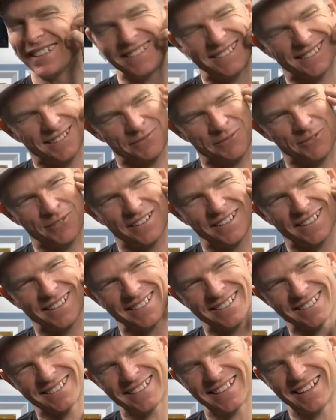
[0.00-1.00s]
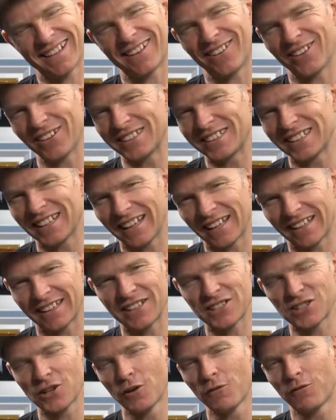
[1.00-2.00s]
It's a bit weird. It's like hard to, like,
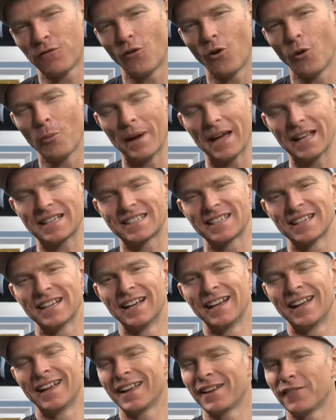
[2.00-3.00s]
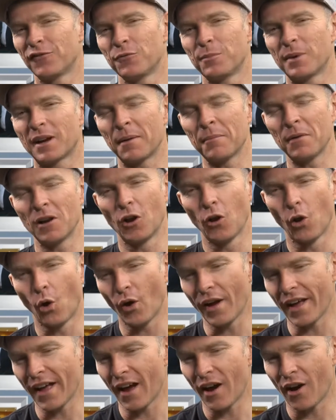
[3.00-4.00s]
there's no format. If you become a
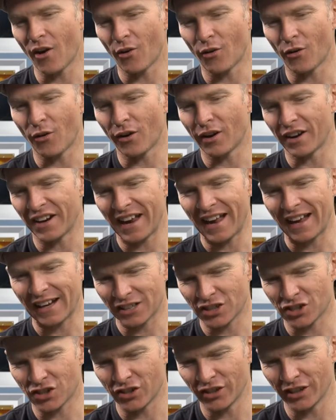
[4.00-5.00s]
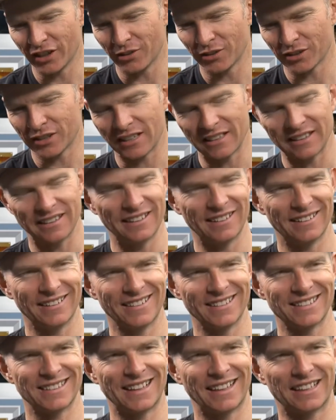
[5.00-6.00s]
lawyer or an actuary or something,
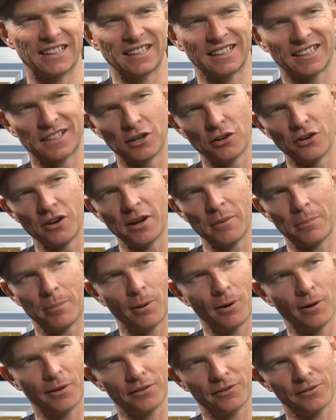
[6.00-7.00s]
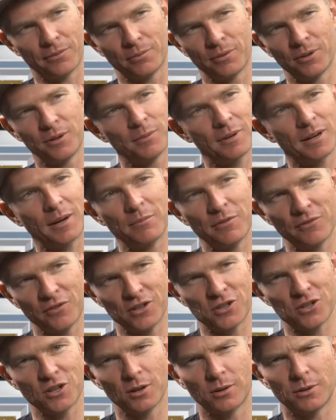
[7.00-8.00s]
there's like a career path. When you become a
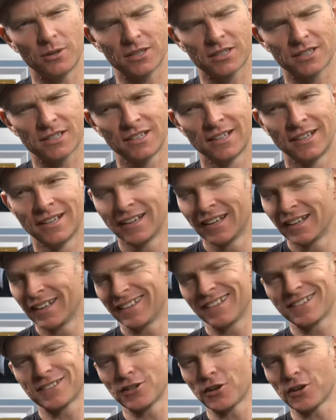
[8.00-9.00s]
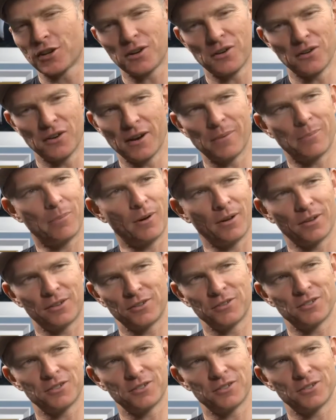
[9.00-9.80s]
ventriloquist, there's no career path.